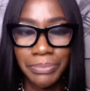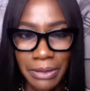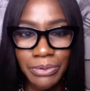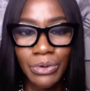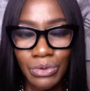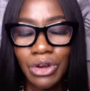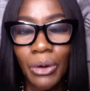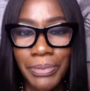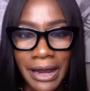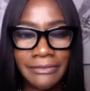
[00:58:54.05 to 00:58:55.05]
people who know
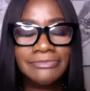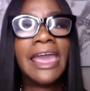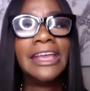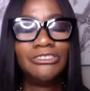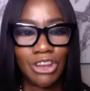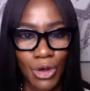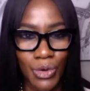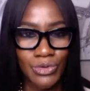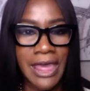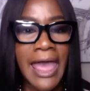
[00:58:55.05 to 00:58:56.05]
better. They
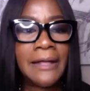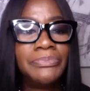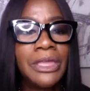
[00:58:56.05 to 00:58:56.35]
know that.